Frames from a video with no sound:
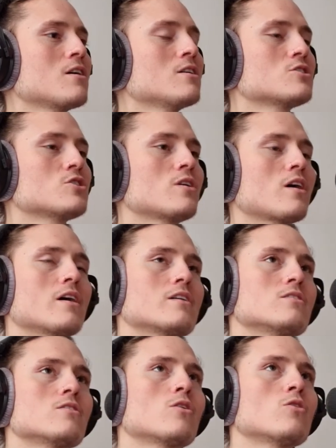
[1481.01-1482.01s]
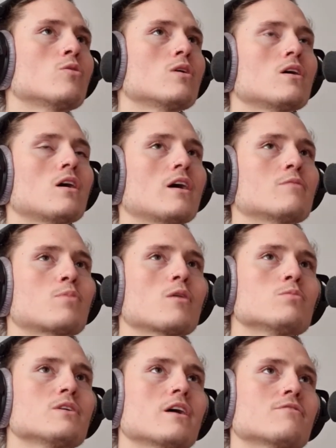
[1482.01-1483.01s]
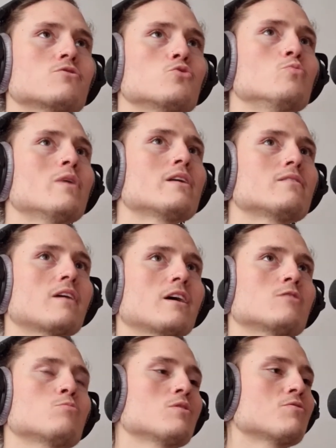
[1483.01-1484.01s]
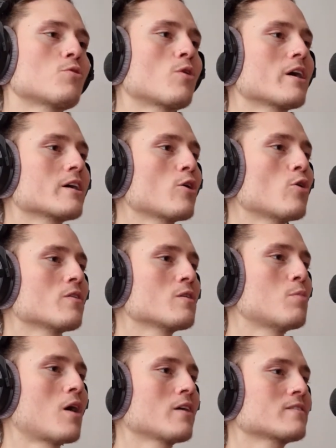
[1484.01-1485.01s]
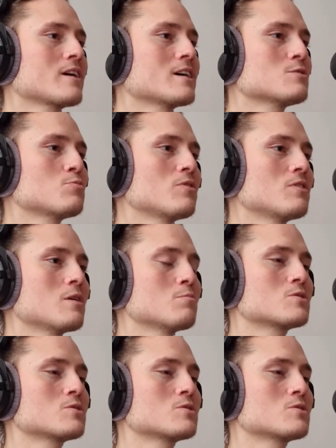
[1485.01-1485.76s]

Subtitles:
Should I? No, I probably have to meditate before I go on the podcast with him.